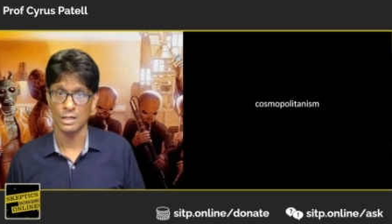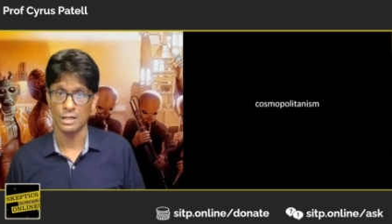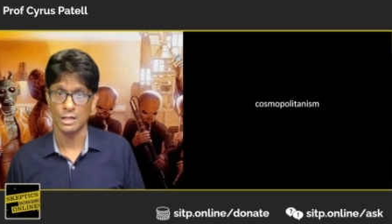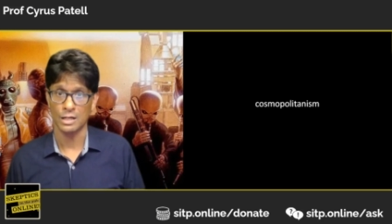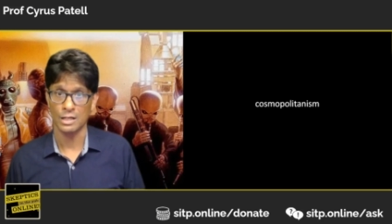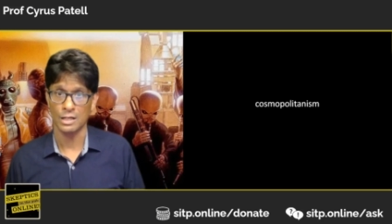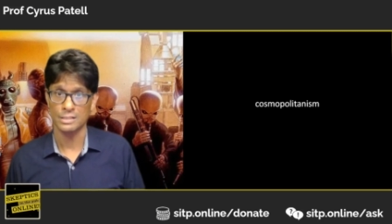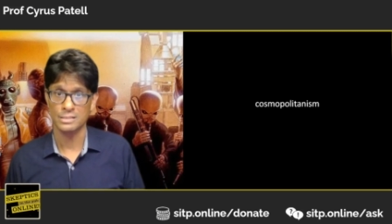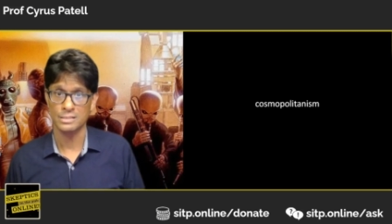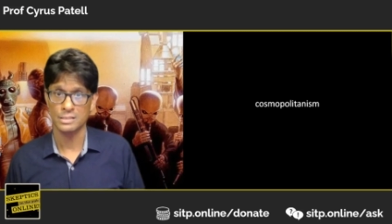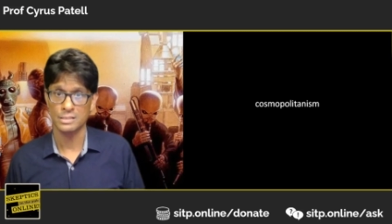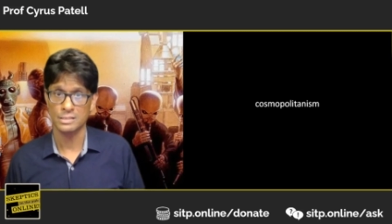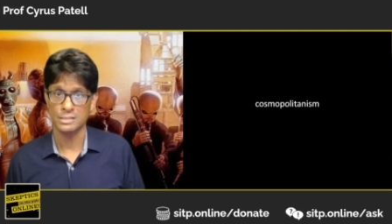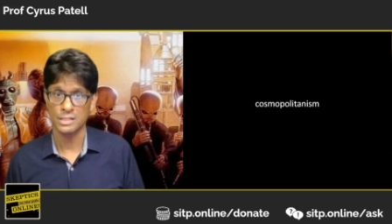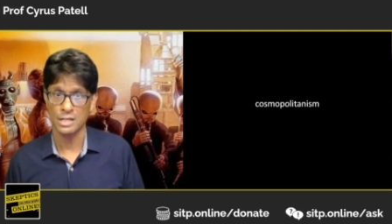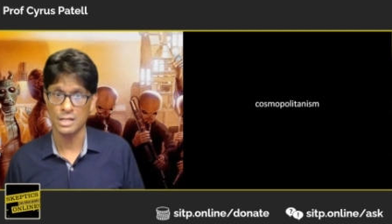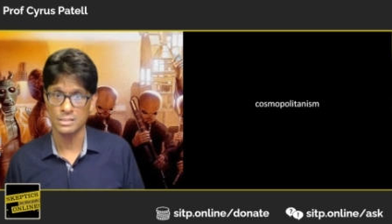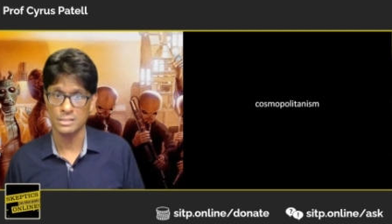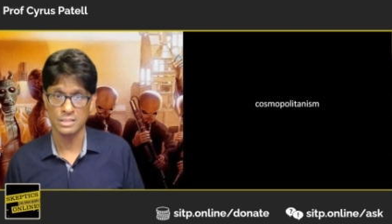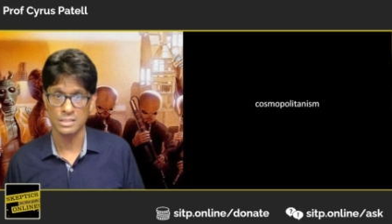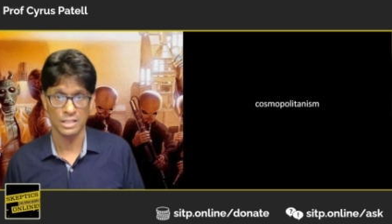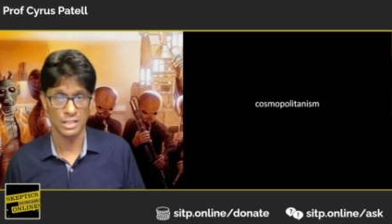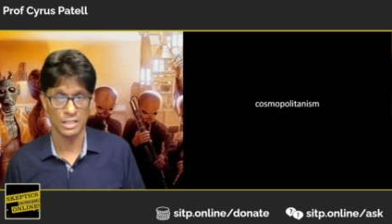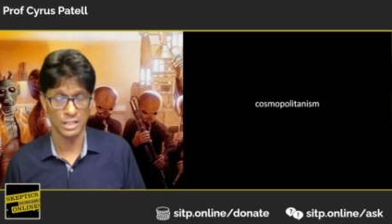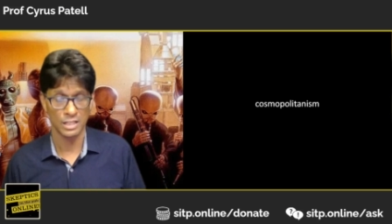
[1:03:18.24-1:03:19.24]
I'd
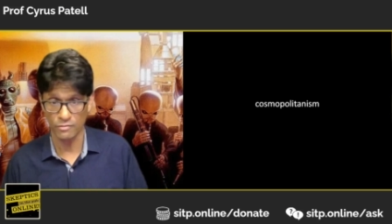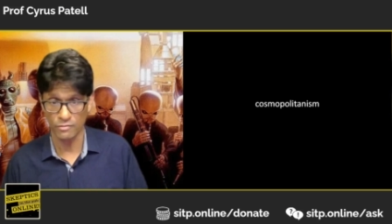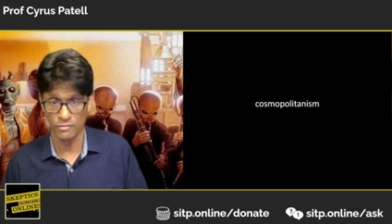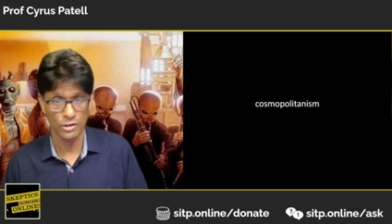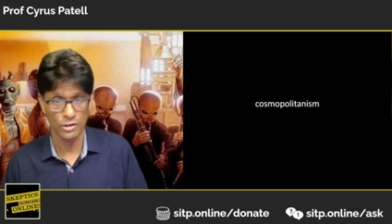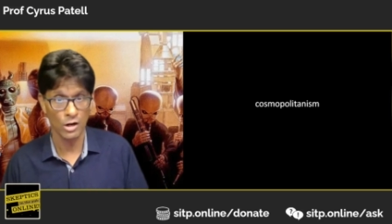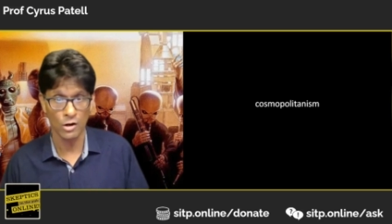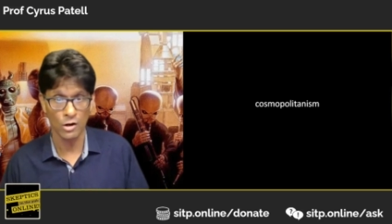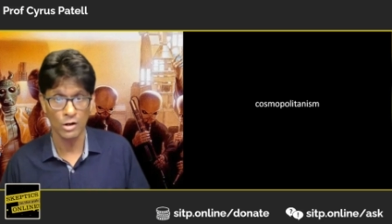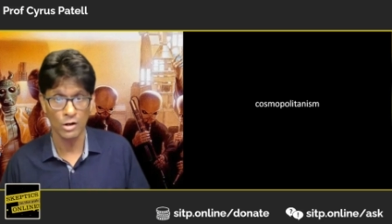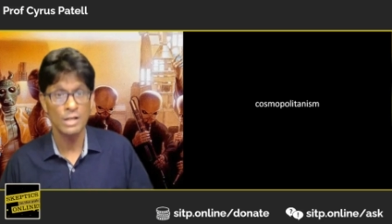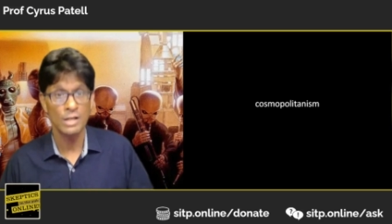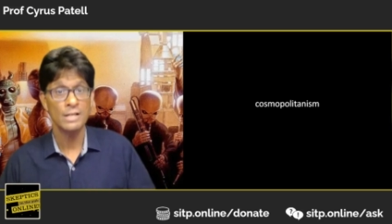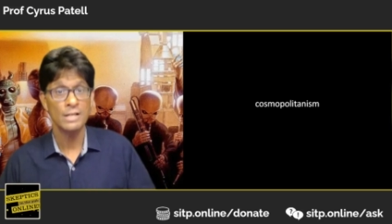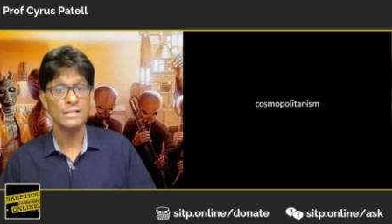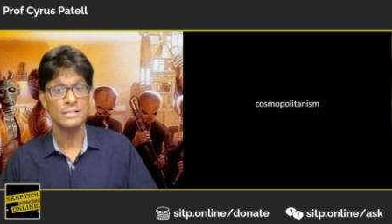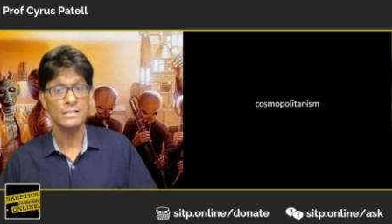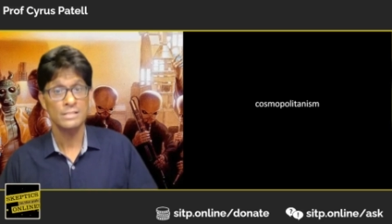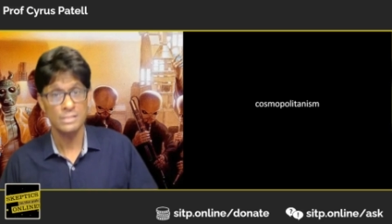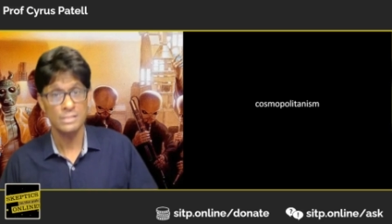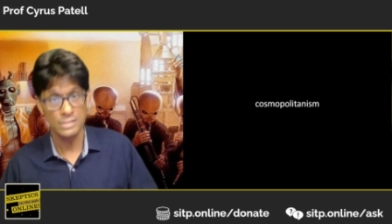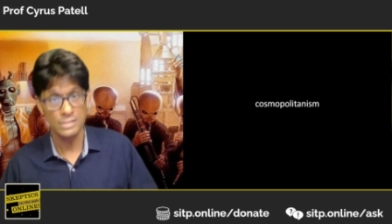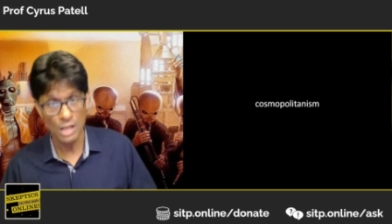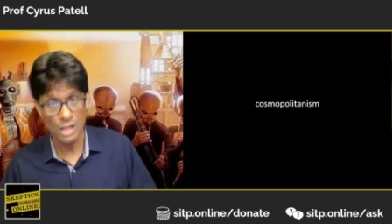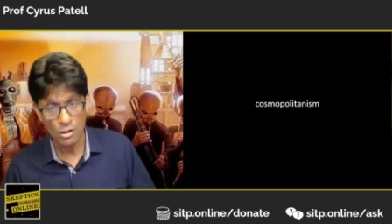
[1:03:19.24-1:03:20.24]
suggest, given our
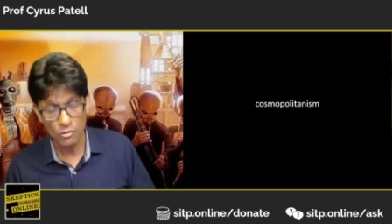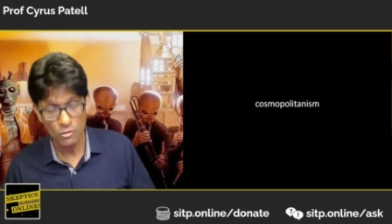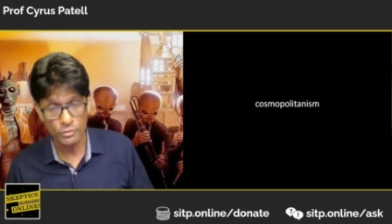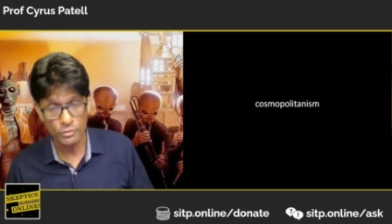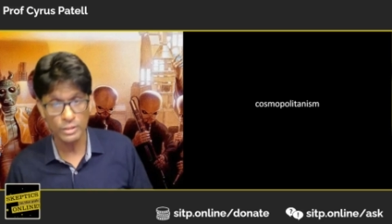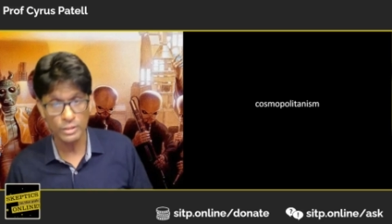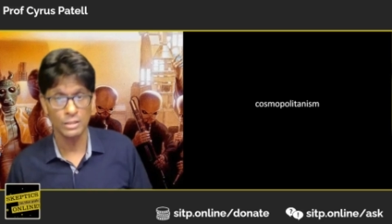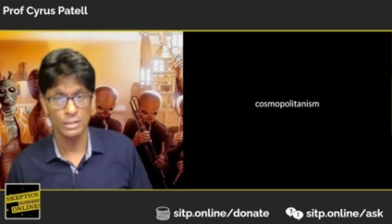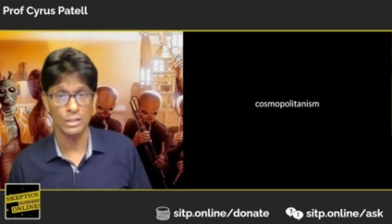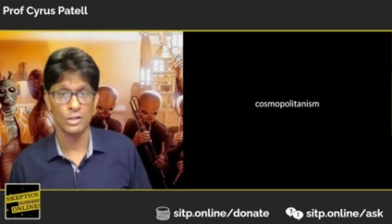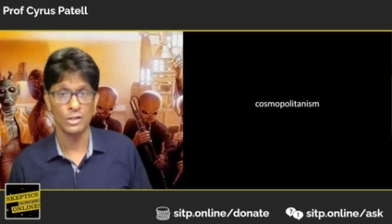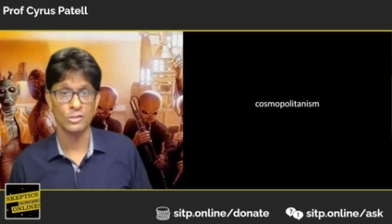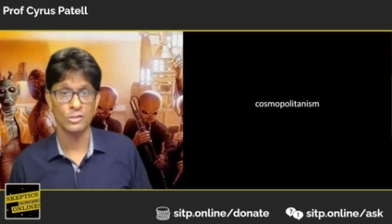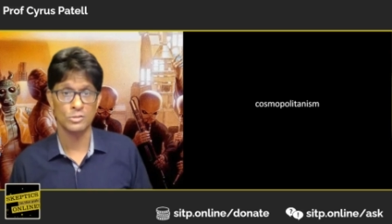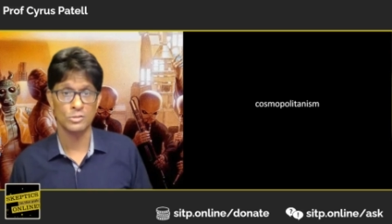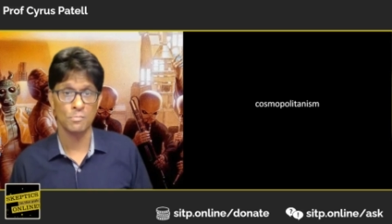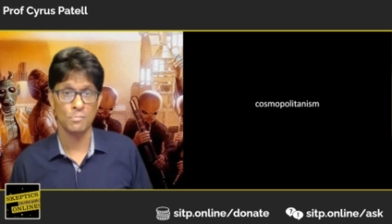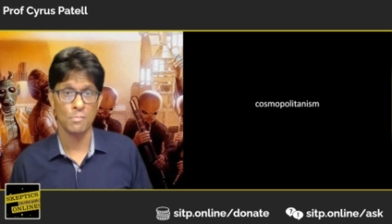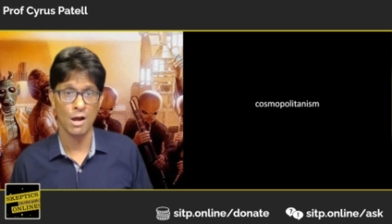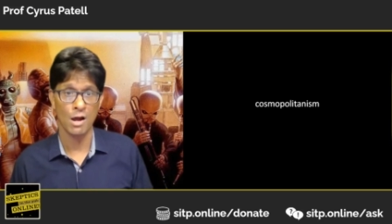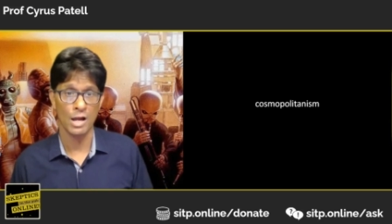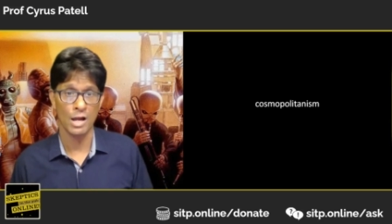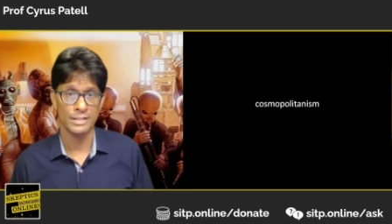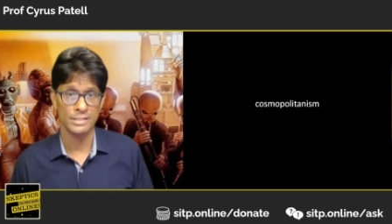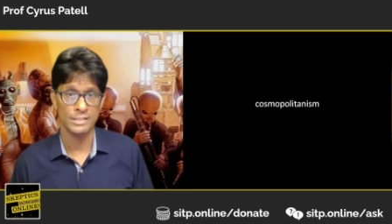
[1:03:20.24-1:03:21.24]
self-enclosed
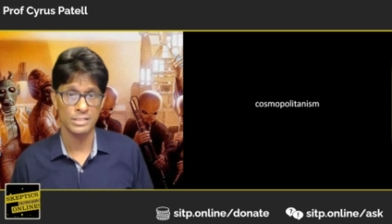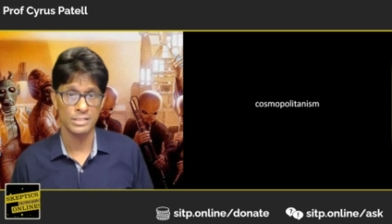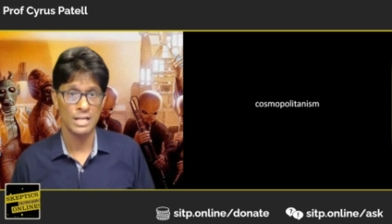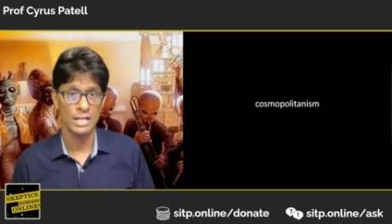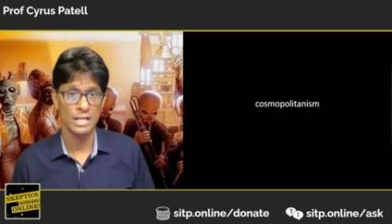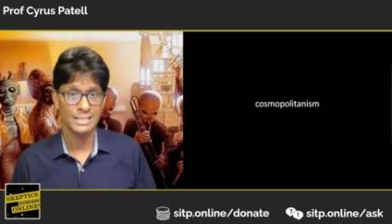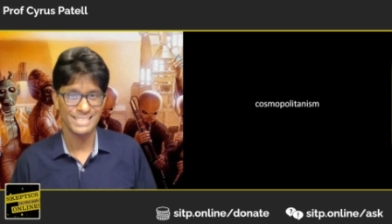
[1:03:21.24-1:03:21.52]
minds,